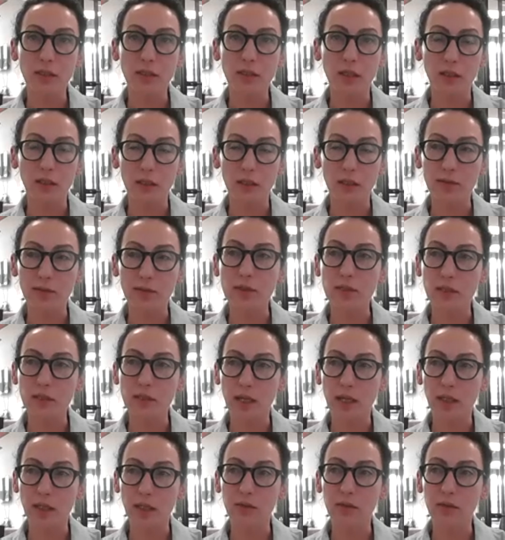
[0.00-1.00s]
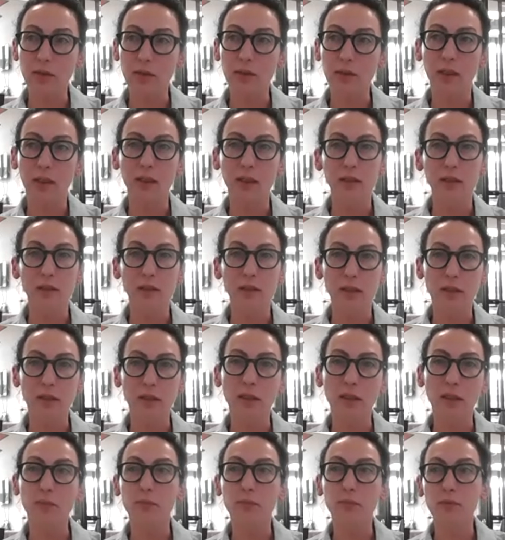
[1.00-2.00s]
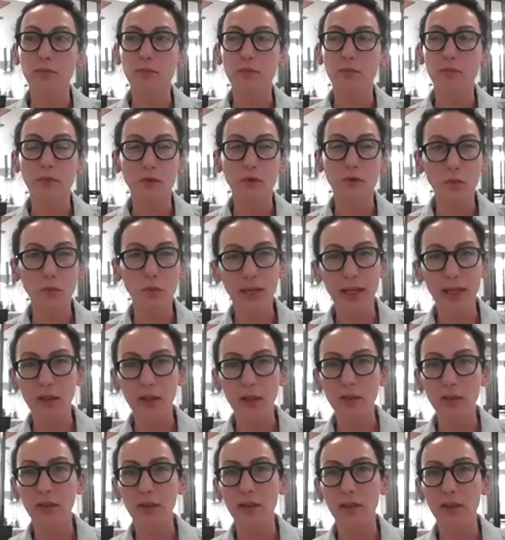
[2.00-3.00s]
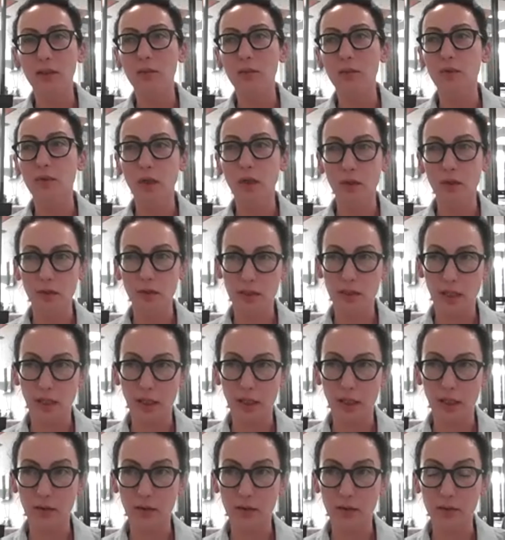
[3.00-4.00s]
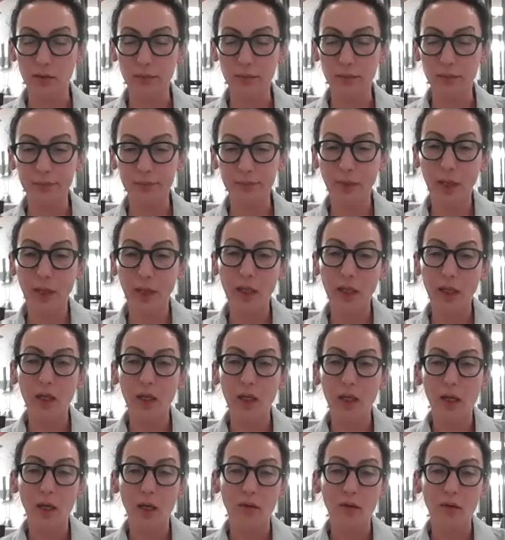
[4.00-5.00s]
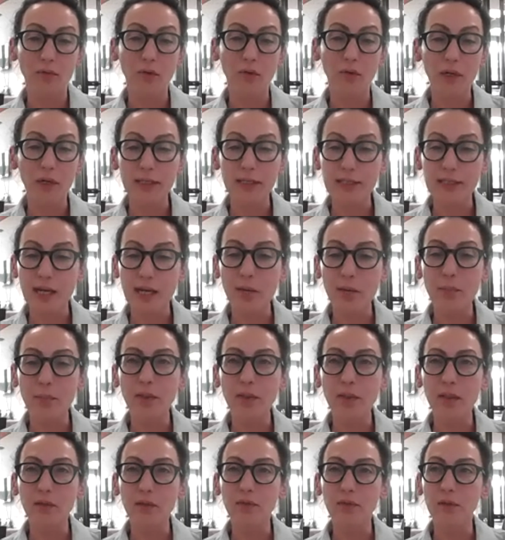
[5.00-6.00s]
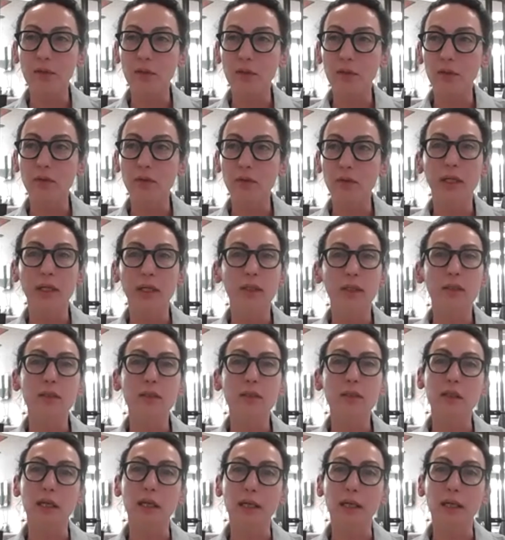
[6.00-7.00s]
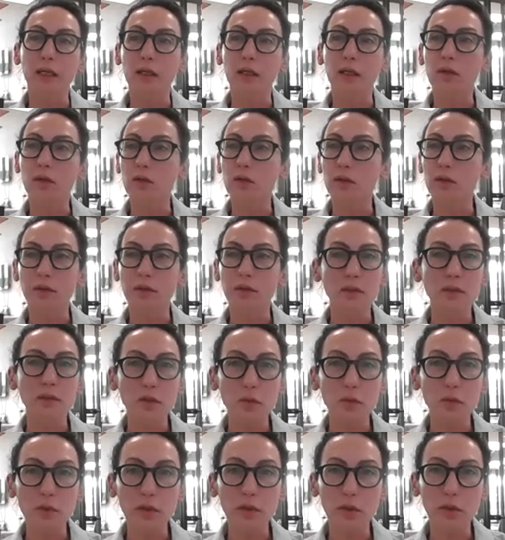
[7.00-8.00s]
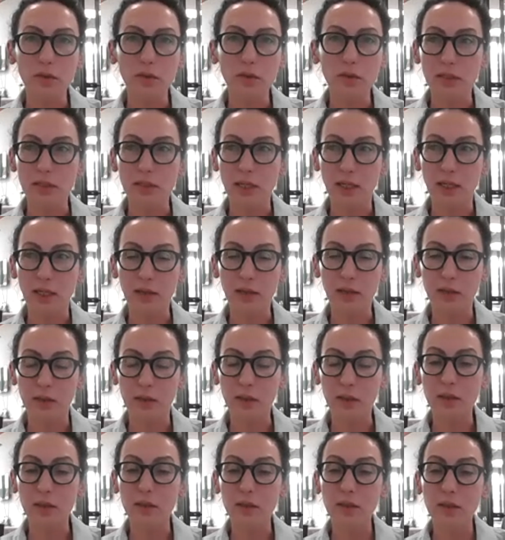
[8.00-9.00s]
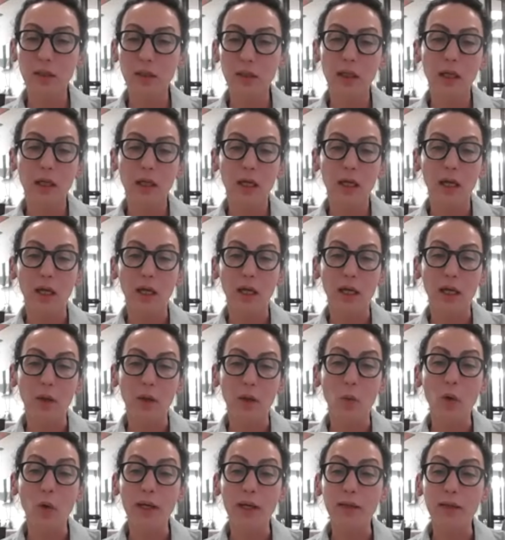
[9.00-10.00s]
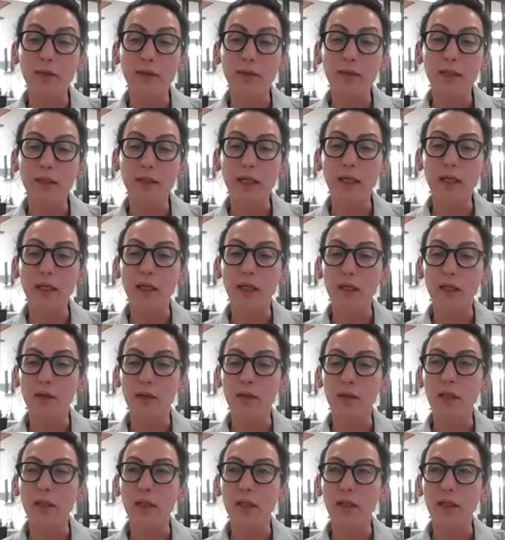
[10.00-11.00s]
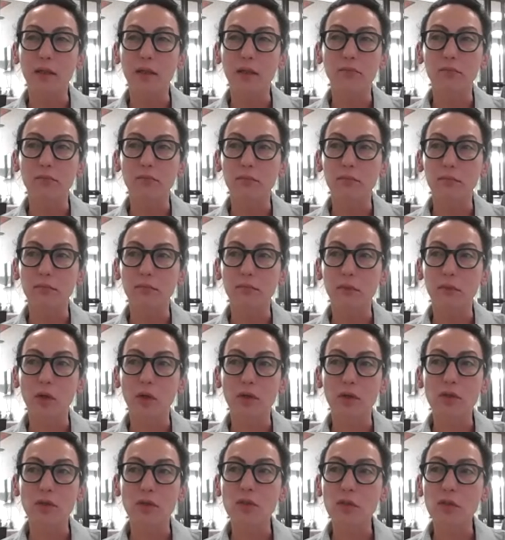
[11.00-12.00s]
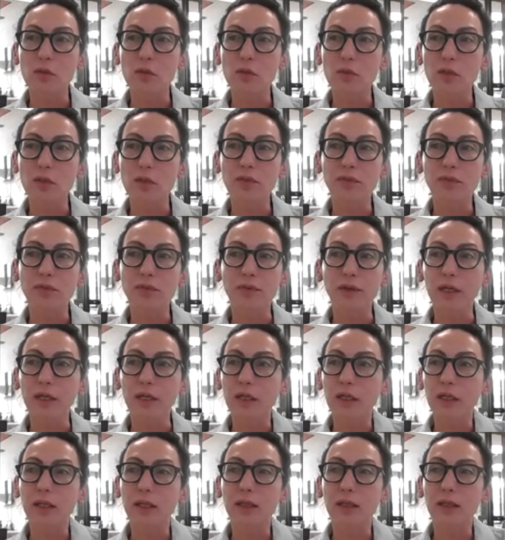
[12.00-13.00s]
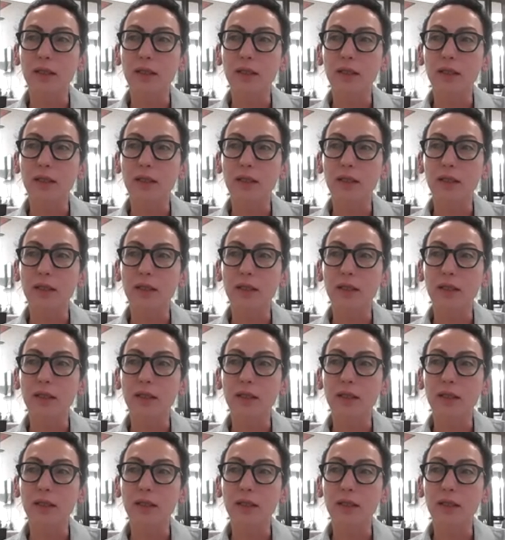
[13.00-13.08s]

in each sector that can do better than the broad sector. For example, if you look at the consumer goods sector, when the consumer feel